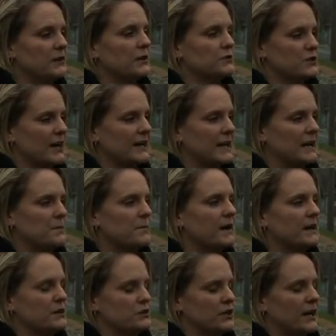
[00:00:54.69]
trying to get him
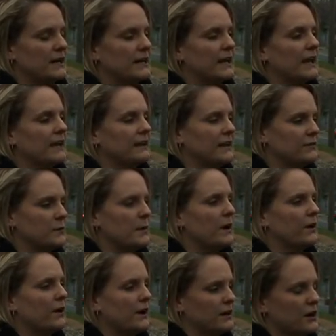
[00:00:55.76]
money, trying to give him our
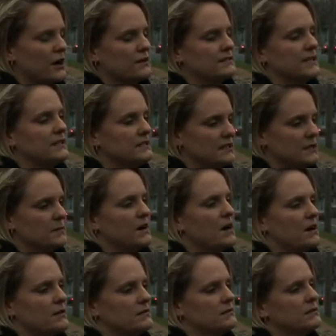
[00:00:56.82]
credit cards, ATM
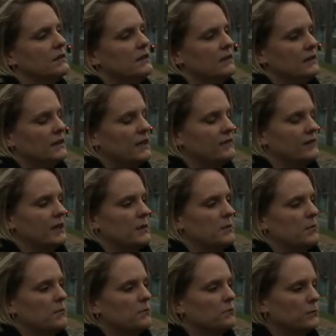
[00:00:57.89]
cards, giving him
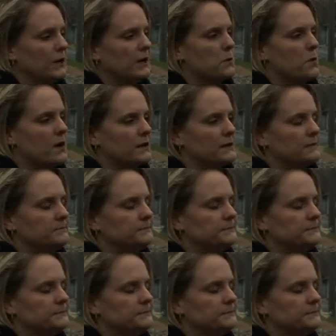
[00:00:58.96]
what he wanted.